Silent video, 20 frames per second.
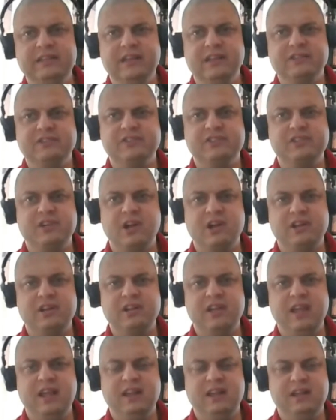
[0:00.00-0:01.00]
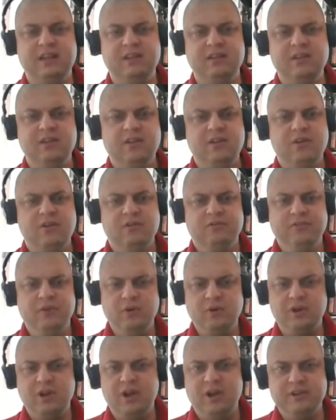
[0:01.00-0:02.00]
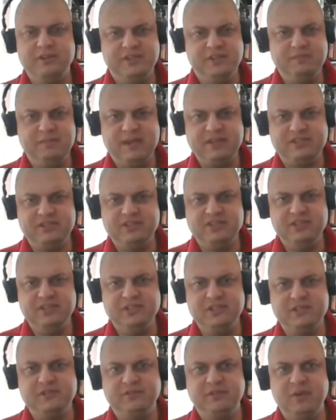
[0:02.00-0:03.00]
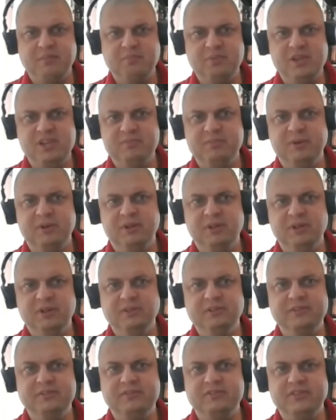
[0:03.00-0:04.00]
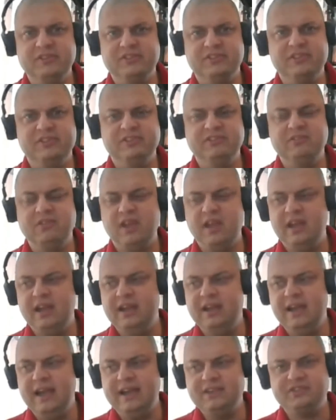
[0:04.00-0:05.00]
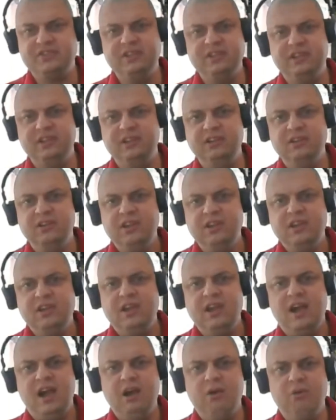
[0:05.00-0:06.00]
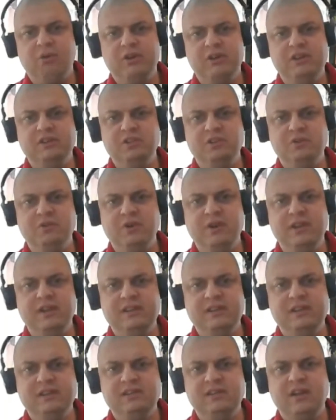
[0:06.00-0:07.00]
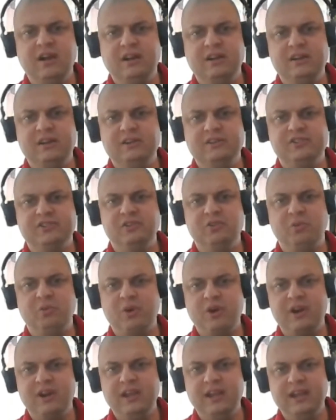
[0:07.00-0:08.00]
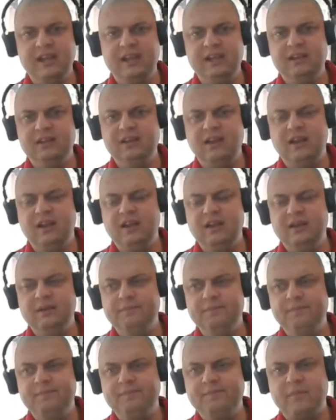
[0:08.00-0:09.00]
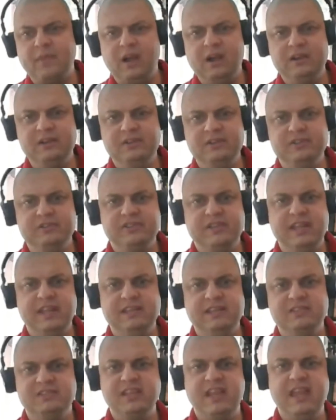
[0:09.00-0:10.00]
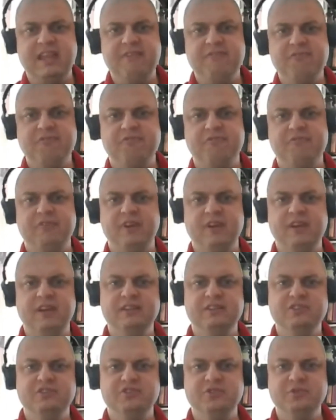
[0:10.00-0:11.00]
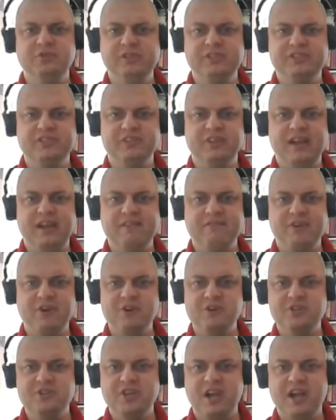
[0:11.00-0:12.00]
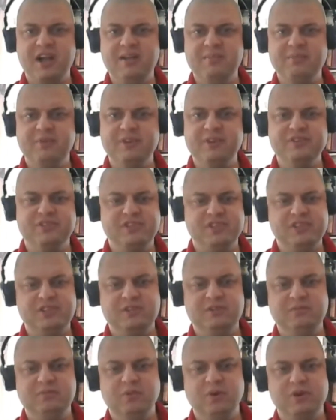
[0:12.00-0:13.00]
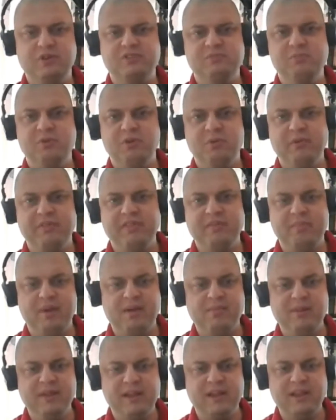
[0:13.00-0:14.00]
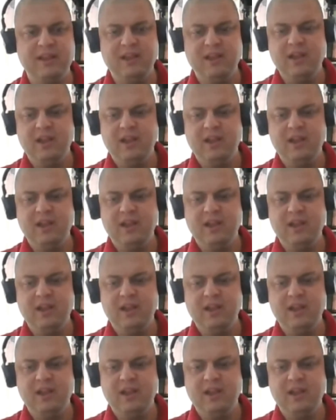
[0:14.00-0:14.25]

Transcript: this started getting phone calls and messages from people just to asking, how are you doing? Are you still working? Are you staying safe? Does Julie still have her job? Because she works more with the public,